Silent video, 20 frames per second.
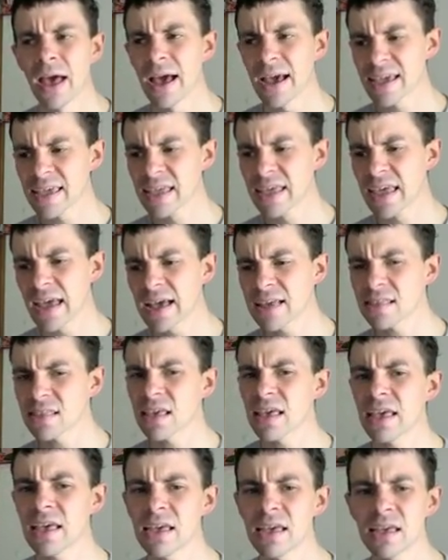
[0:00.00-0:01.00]
I guess
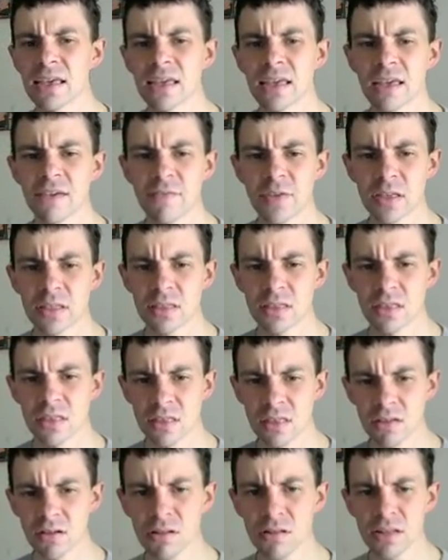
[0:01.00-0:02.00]
if
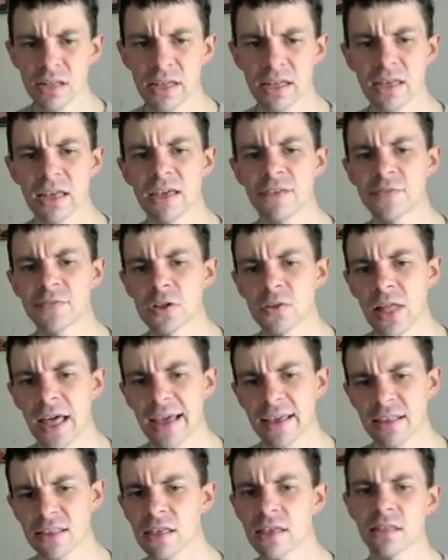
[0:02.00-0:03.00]
the
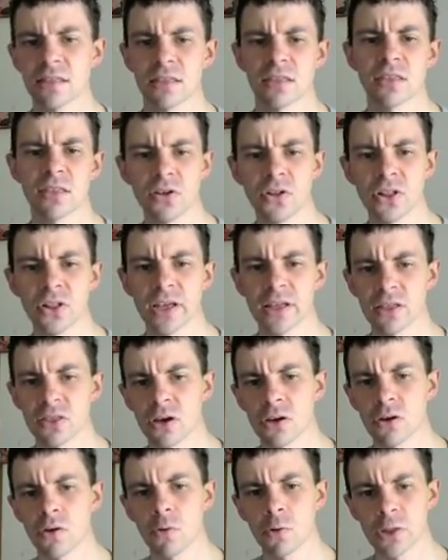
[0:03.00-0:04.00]
last hit still hits
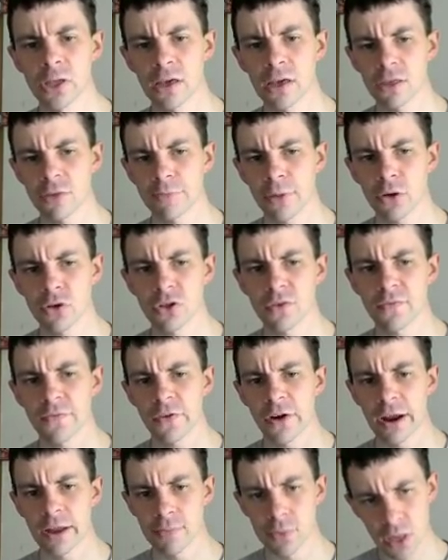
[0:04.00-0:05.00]
on Holy Explosion
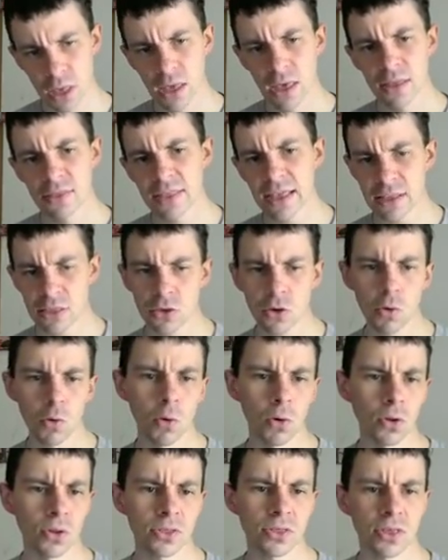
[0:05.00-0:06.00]
frames, that's
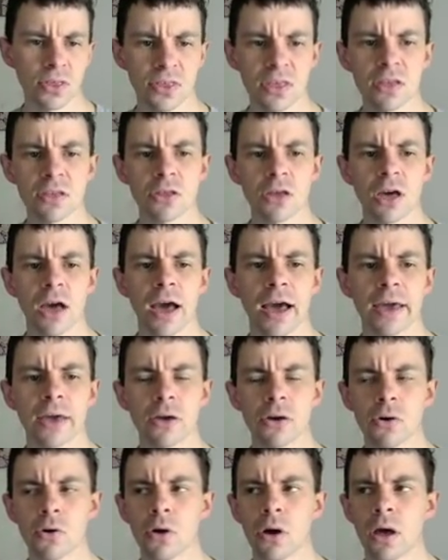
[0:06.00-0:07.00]
cool. It's a CG
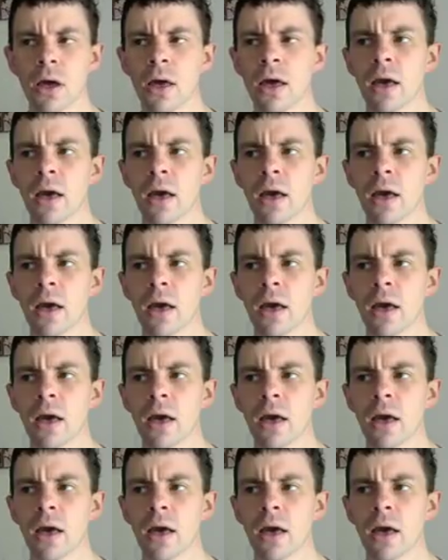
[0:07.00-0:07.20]
Hayu